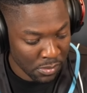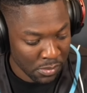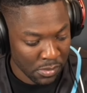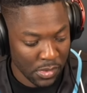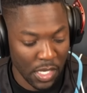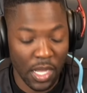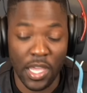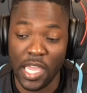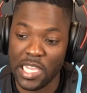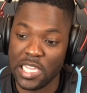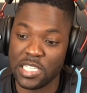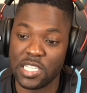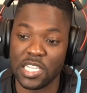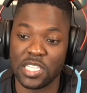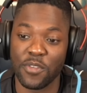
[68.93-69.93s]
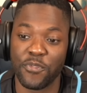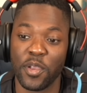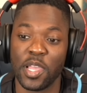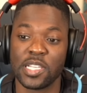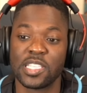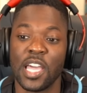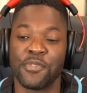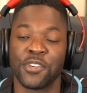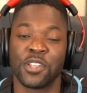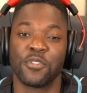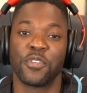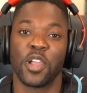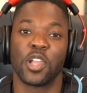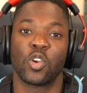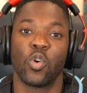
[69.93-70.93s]
Oh yeah, it's definitely a
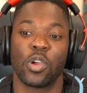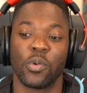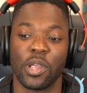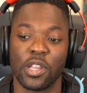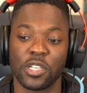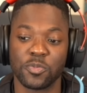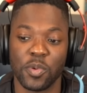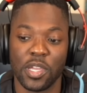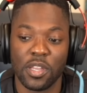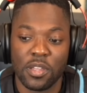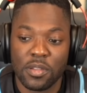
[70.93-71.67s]
very quick way to explain it.